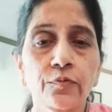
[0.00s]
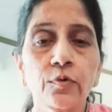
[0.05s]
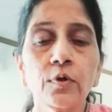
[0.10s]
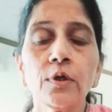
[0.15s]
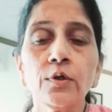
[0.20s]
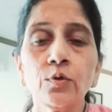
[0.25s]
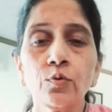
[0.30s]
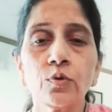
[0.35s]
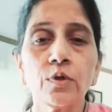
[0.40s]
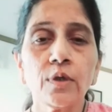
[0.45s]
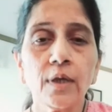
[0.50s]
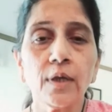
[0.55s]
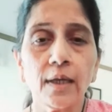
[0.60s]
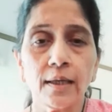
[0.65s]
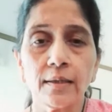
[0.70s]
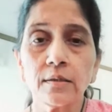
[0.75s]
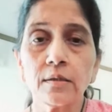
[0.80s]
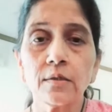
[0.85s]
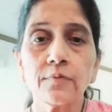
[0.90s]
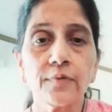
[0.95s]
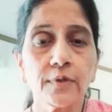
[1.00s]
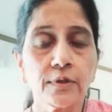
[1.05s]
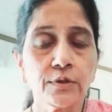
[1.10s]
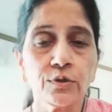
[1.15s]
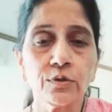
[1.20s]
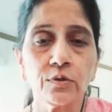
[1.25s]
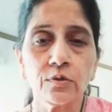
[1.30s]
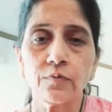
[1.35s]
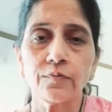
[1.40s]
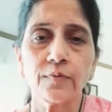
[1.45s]
fully utilize the
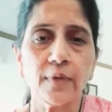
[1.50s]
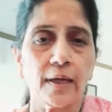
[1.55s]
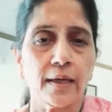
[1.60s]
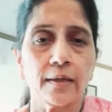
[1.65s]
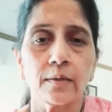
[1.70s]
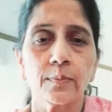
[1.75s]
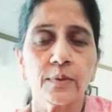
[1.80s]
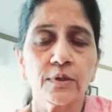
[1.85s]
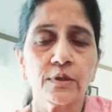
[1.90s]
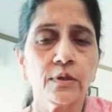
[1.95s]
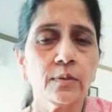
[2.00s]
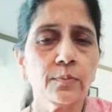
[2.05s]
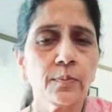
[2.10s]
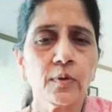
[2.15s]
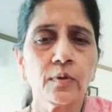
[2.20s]
functions of that machine